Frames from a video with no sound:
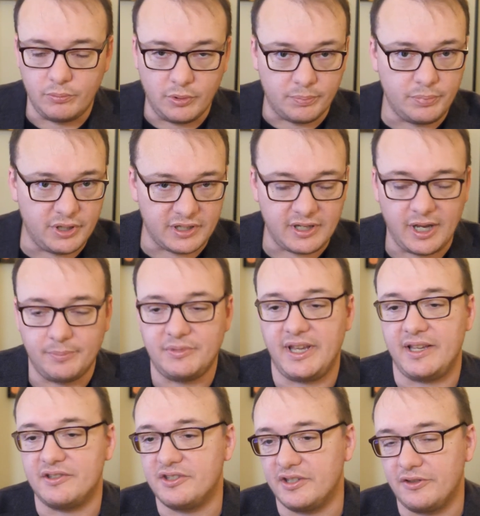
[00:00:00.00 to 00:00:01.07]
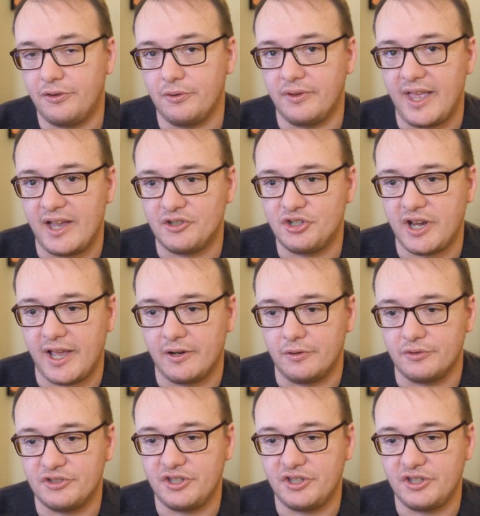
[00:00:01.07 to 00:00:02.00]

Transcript: we'll put updates through that channel.